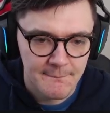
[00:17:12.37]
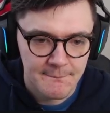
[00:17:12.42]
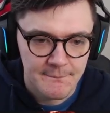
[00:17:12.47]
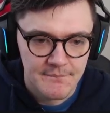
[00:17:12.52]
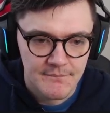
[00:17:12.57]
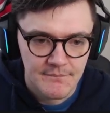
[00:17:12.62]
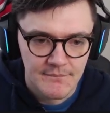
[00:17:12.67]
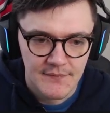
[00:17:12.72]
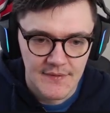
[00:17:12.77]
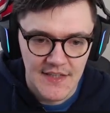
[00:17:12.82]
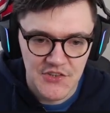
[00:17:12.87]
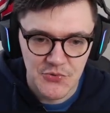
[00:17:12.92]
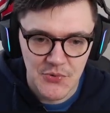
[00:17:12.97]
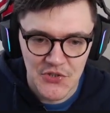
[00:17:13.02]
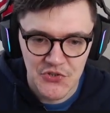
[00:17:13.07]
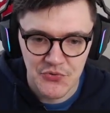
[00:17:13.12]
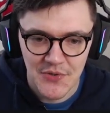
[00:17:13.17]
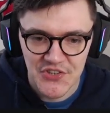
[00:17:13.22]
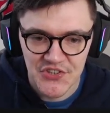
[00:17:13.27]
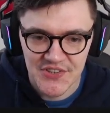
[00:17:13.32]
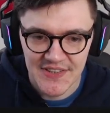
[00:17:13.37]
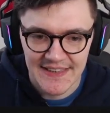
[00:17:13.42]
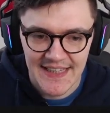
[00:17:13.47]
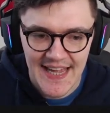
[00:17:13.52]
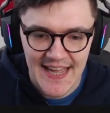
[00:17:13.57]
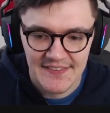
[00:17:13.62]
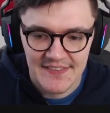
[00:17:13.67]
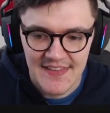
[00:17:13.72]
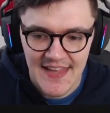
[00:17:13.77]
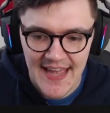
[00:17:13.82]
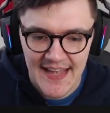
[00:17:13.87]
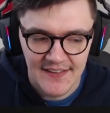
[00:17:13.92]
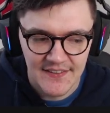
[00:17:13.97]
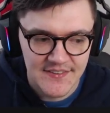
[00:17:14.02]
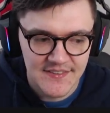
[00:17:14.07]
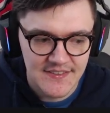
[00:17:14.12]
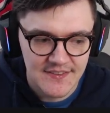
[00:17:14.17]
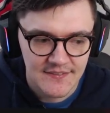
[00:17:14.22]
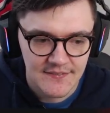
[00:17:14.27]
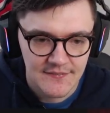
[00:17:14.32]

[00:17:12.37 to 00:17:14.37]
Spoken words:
That's where Dredge is going to head next.